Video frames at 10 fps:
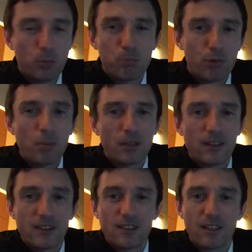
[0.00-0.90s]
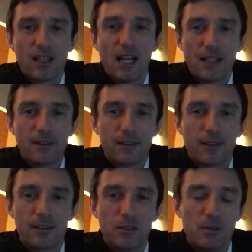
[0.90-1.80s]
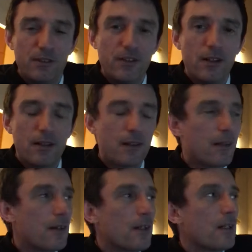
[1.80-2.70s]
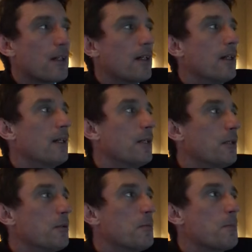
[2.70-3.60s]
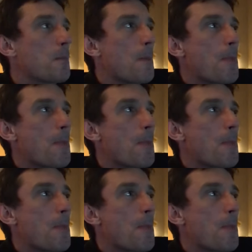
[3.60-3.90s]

probably the latter, to be fair. Um,